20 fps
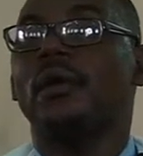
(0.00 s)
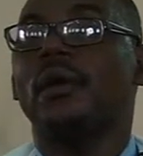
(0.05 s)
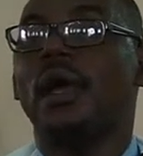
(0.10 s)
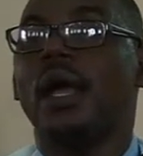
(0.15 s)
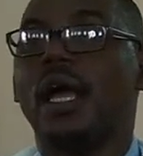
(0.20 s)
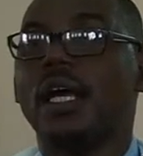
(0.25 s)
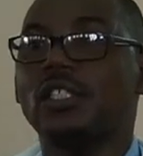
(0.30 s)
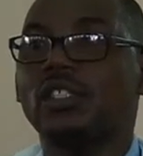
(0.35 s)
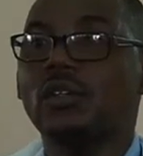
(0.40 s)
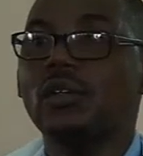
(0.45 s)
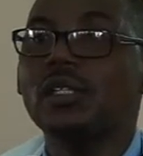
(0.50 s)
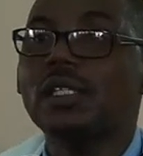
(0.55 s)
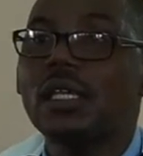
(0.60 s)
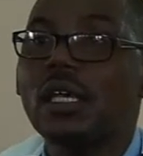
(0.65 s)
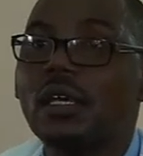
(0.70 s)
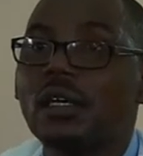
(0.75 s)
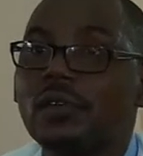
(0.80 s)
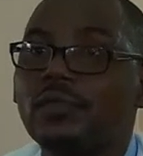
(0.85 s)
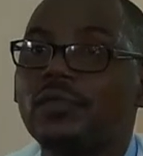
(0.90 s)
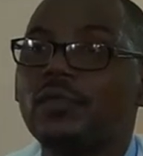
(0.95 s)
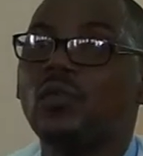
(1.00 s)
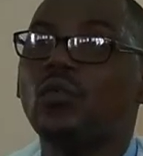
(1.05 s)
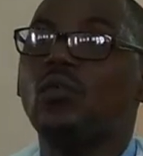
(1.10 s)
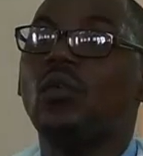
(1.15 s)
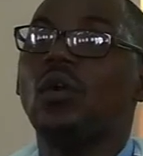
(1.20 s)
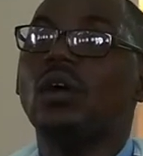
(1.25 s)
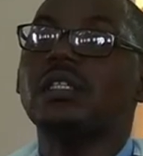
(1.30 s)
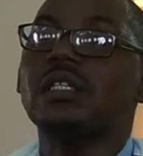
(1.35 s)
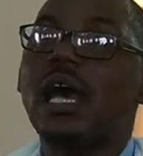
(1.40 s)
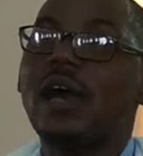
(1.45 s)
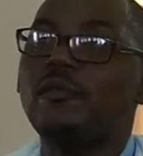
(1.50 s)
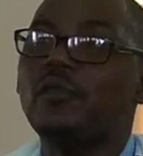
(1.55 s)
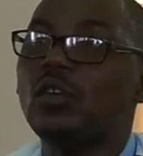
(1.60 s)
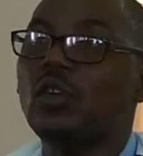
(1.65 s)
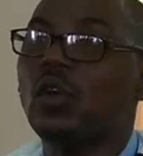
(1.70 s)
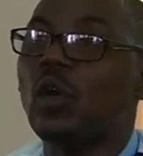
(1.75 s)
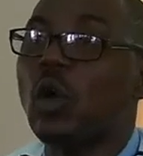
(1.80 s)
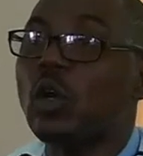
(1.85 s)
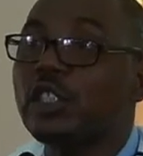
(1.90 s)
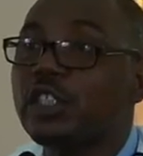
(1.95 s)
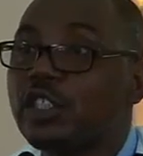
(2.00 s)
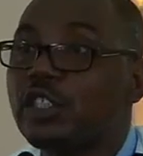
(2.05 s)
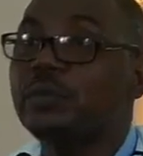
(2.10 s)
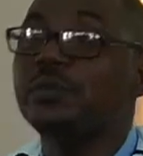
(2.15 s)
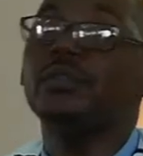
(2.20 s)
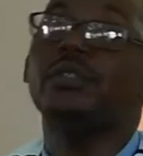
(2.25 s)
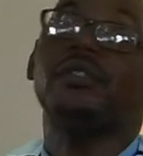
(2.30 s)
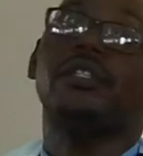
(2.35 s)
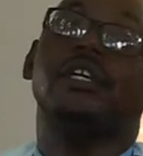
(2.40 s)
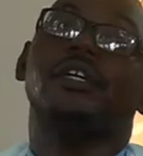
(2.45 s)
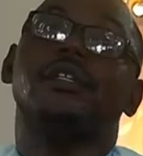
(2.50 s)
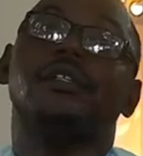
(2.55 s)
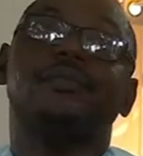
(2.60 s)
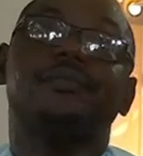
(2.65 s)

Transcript: ask yourself, what have you contributed